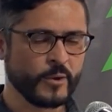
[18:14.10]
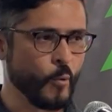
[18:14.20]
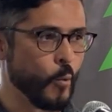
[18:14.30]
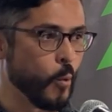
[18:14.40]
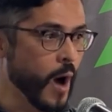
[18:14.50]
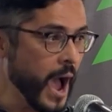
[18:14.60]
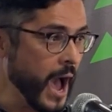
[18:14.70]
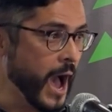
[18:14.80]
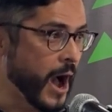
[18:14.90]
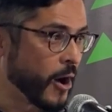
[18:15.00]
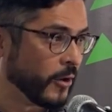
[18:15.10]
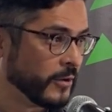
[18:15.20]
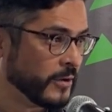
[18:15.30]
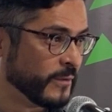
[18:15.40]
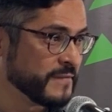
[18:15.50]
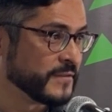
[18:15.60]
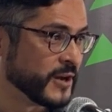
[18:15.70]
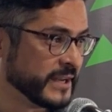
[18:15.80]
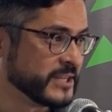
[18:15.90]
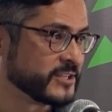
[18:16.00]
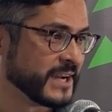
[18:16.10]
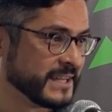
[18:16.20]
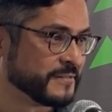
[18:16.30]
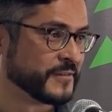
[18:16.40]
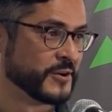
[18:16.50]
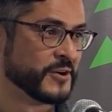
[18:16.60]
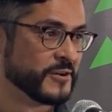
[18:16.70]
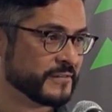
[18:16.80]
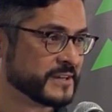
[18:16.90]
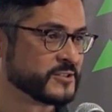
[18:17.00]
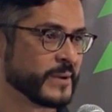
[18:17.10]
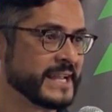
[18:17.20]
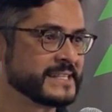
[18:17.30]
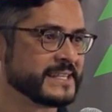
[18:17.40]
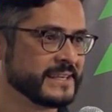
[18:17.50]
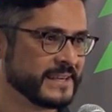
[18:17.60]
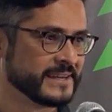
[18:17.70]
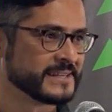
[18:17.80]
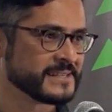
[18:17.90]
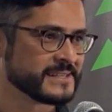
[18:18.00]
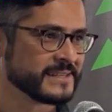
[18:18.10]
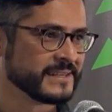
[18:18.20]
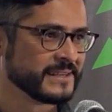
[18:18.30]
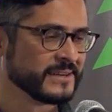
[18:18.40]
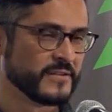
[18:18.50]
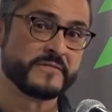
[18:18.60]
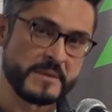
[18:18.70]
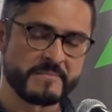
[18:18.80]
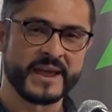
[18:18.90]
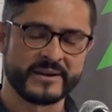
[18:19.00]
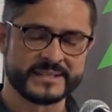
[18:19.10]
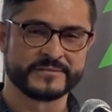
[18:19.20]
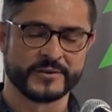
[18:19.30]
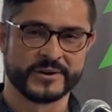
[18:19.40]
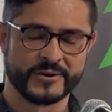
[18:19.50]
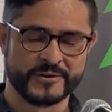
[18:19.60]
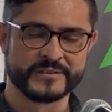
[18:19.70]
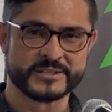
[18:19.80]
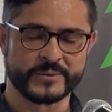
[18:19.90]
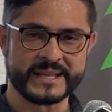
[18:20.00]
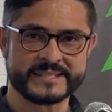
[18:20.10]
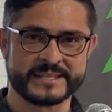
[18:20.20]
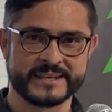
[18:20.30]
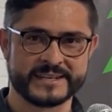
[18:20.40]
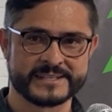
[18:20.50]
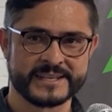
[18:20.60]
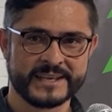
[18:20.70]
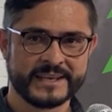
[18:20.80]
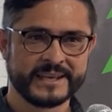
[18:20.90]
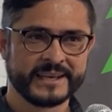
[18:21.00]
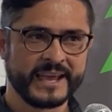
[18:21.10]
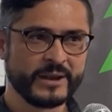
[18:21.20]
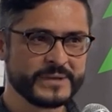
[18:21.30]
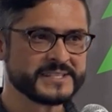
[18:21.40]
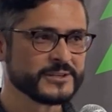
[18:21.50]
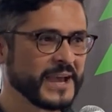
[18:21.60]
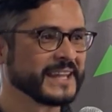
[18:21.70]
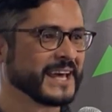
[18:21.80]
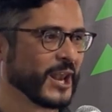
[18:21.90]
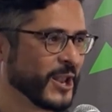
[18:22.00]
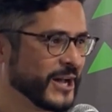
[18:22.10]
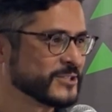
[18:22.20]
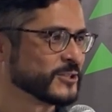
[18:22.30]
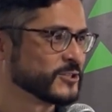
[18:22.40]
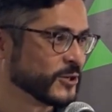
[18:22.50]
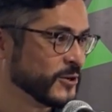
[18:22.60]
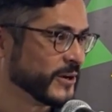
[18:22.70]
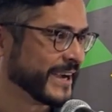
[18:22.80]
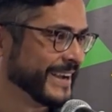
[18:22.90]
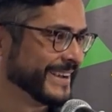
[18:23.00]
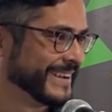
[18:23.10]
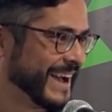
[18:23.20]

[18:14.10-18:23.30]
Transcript: I was like, wow. We've known each other for over 20 years. We've been married for over 20 years. And we still had a lot to talk